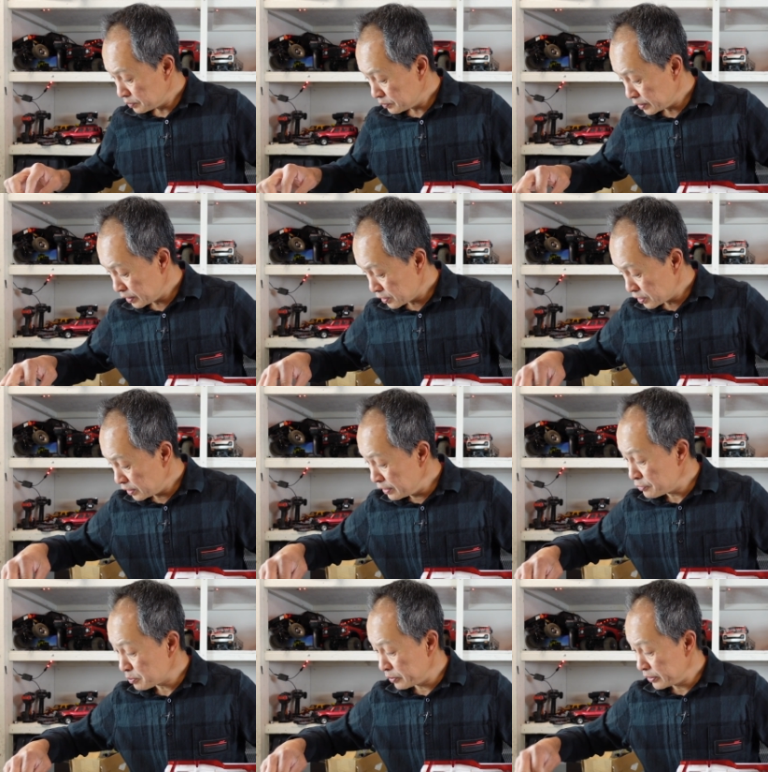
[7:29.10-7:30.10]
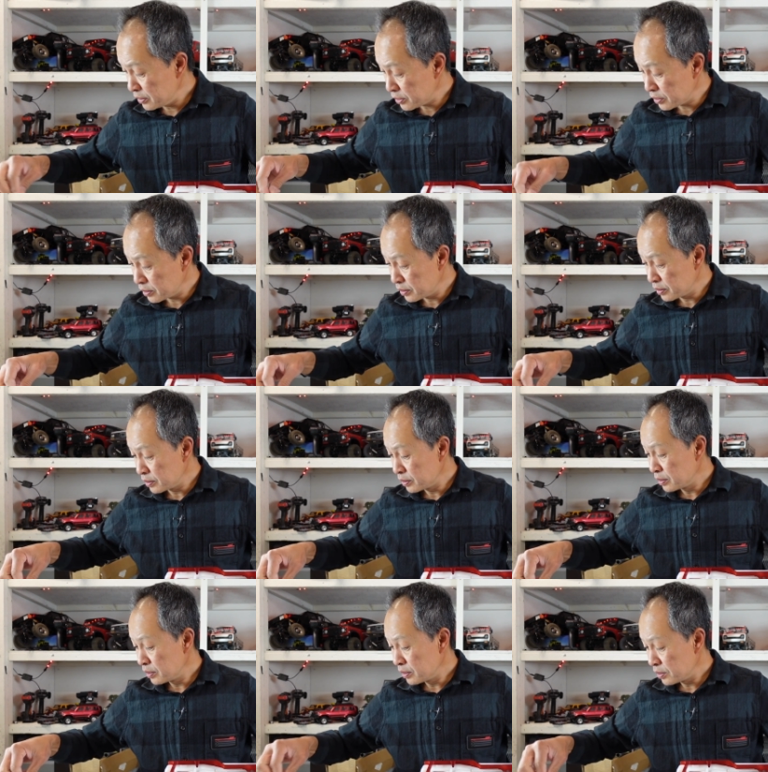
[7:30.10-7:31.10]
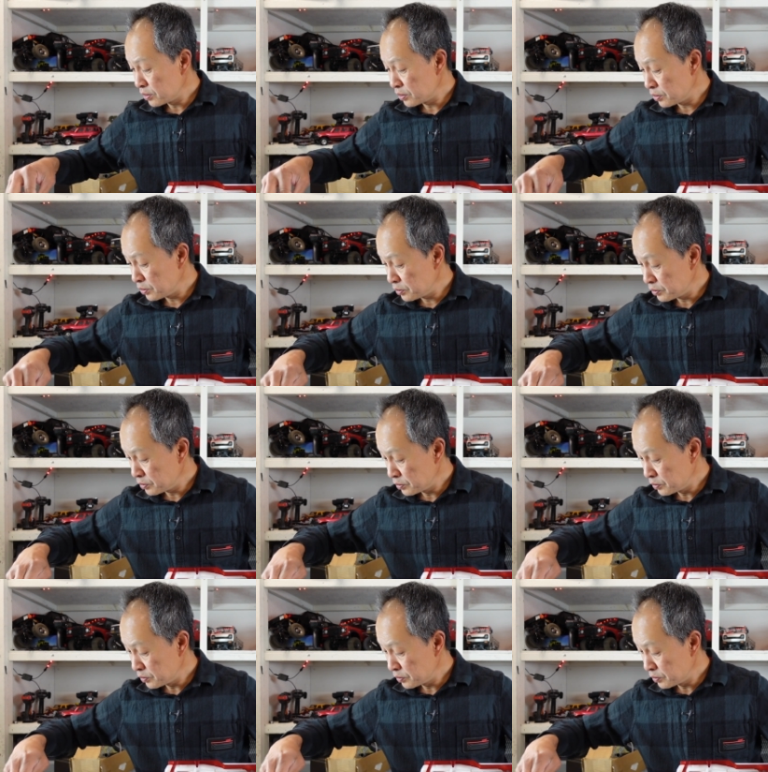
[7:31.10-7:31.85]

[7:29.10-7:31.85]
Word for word: What else? Leaf springs. So